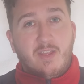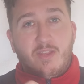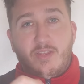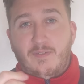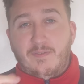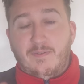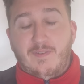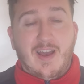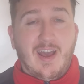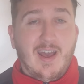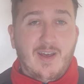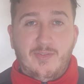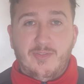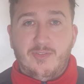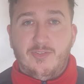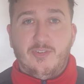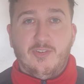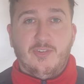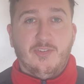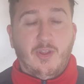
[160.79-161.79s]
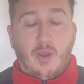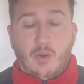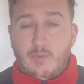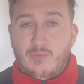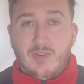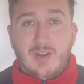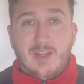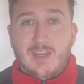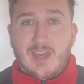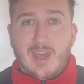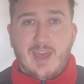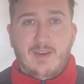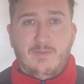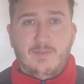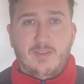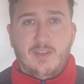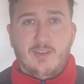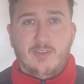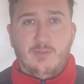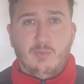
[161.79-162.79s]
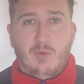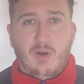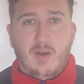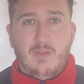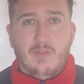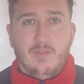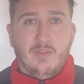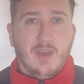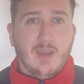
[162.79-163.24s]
The fans just don't really care for this one.